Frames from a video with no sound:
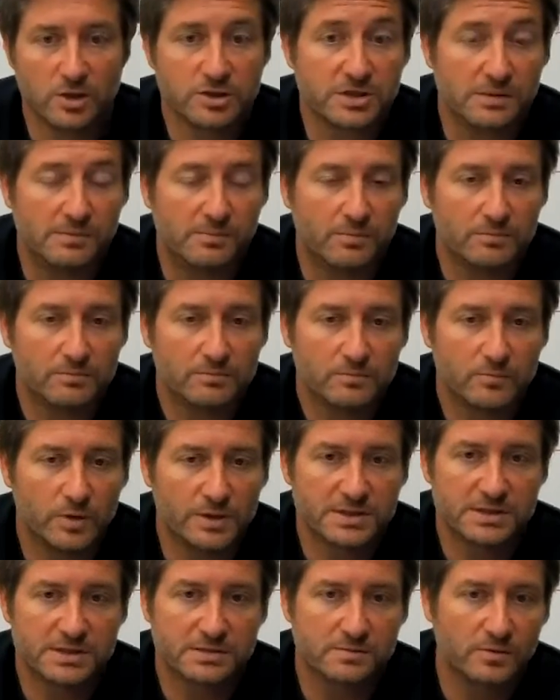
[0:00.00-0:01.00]
them
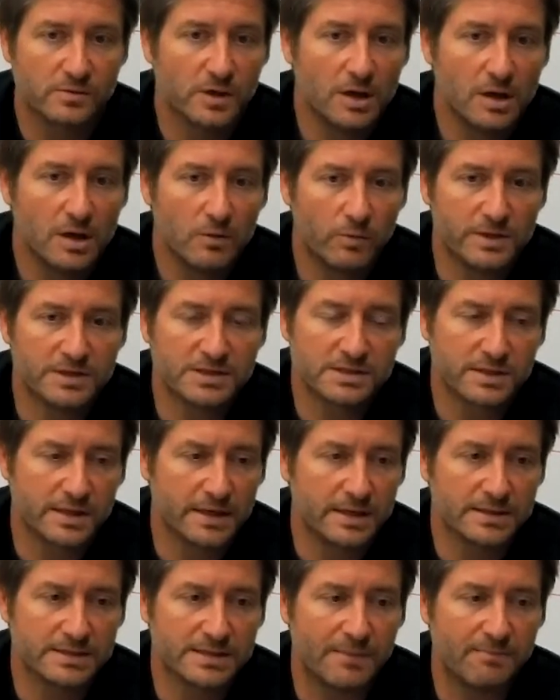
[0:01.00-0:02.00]
once
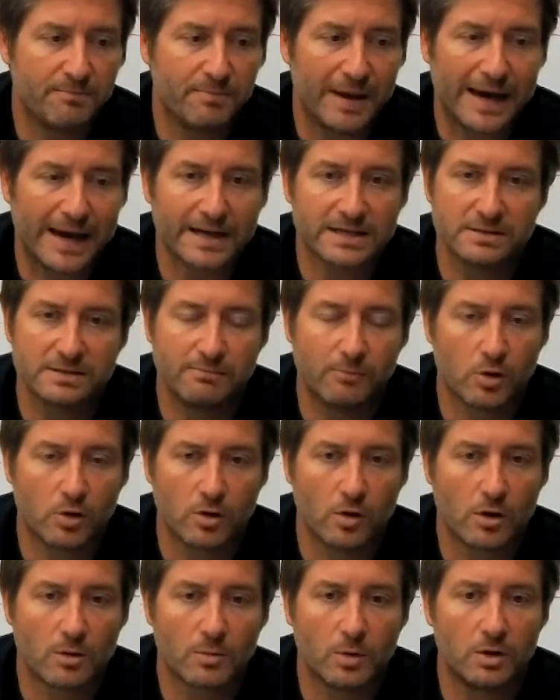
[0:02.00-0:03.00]
things get back to more
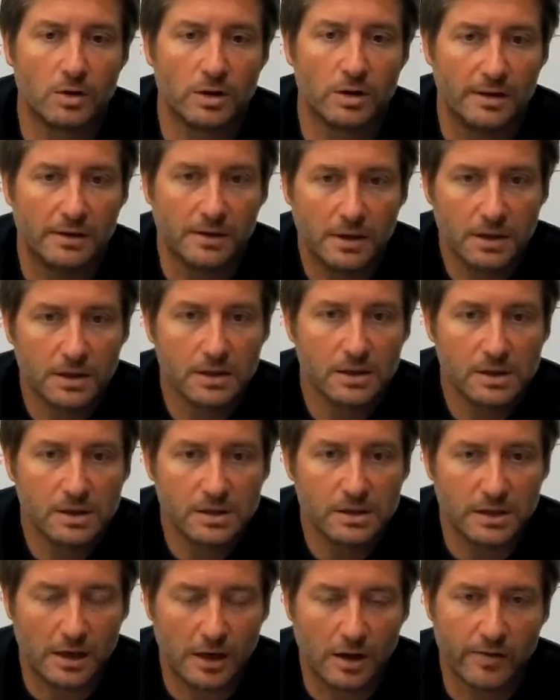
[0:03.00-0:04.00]
normal, and
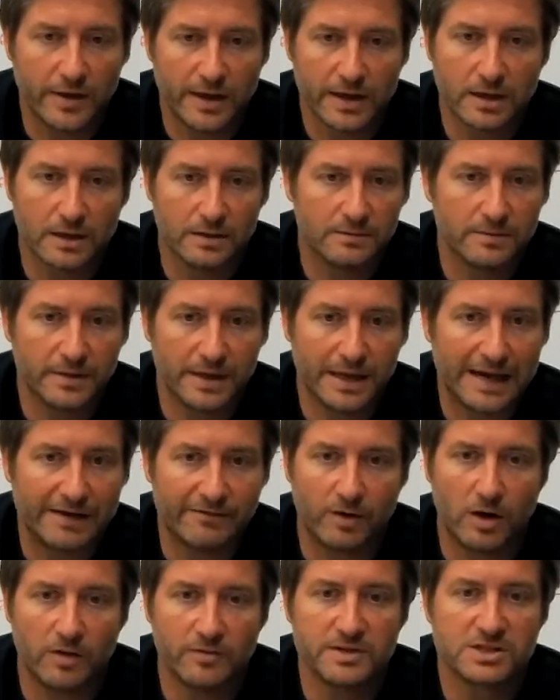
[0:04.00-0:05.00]
you know, they have
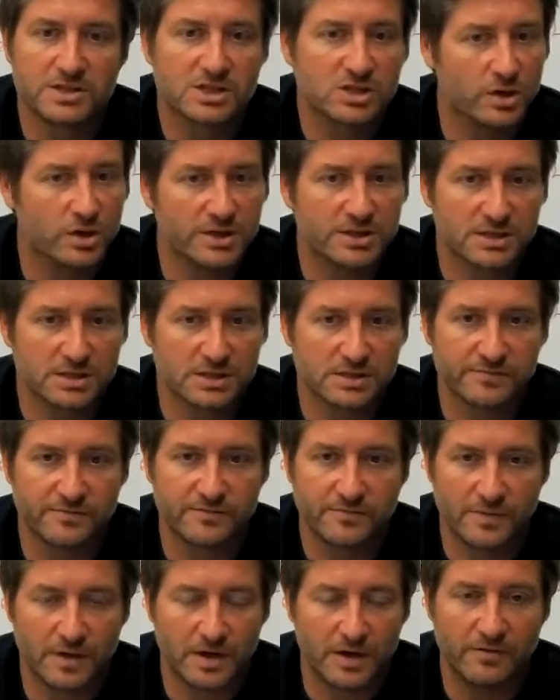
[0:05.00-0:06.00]
all these choices
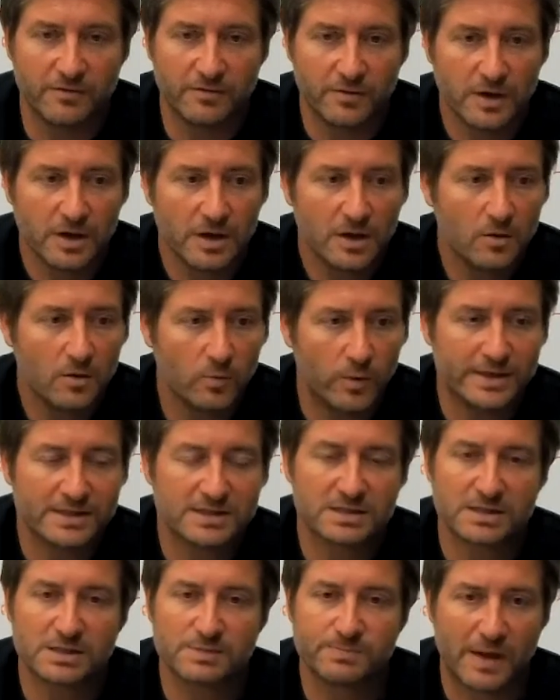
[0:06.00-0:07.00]
of ways
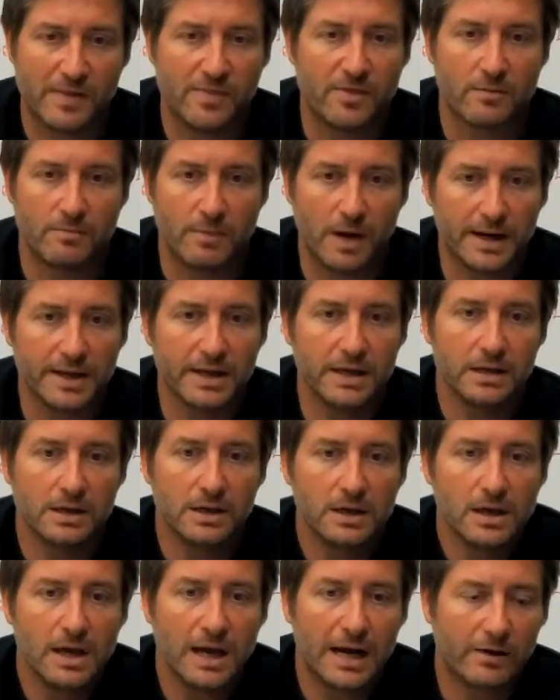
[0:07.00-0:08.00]
to spend their money.
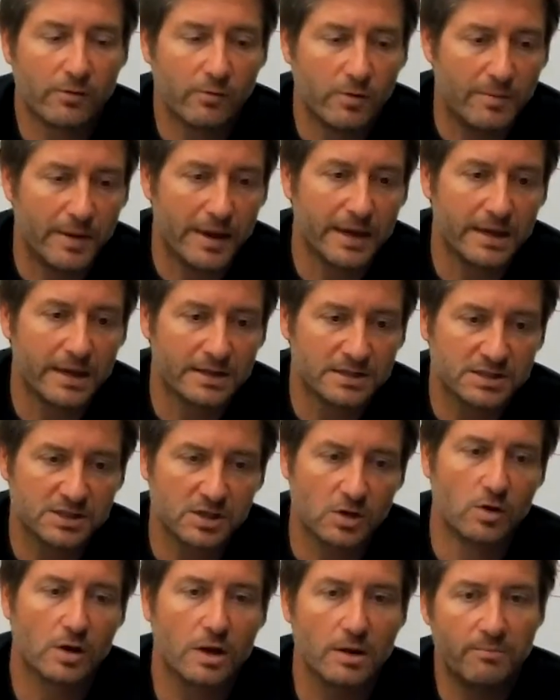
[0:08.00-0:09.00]
How do we make it
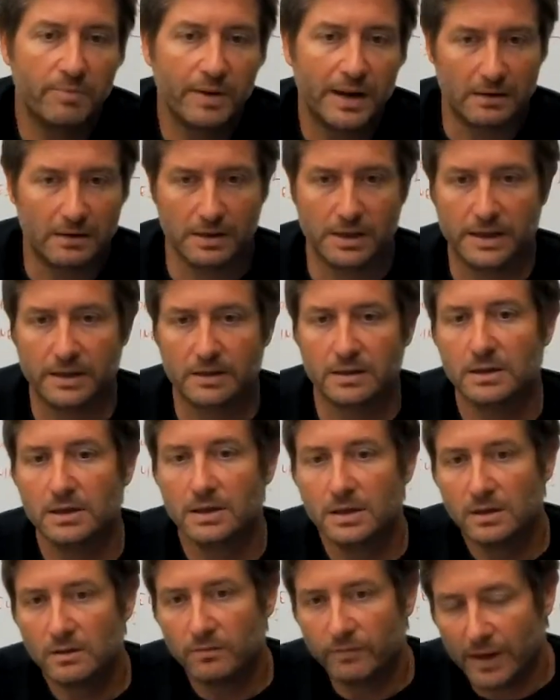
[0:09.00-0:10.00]
so compelling
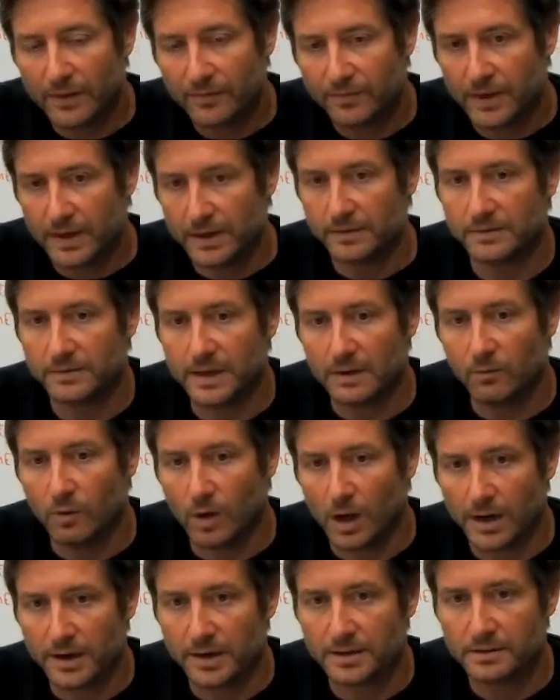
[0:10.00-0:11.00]
that they
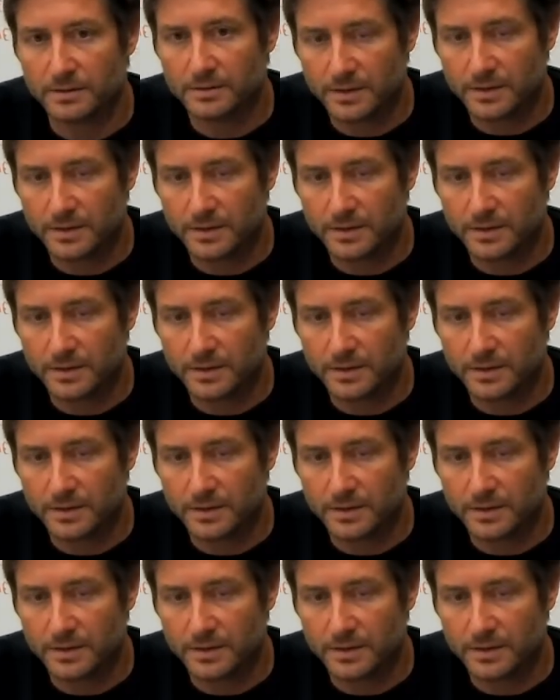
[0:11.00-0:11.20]
want to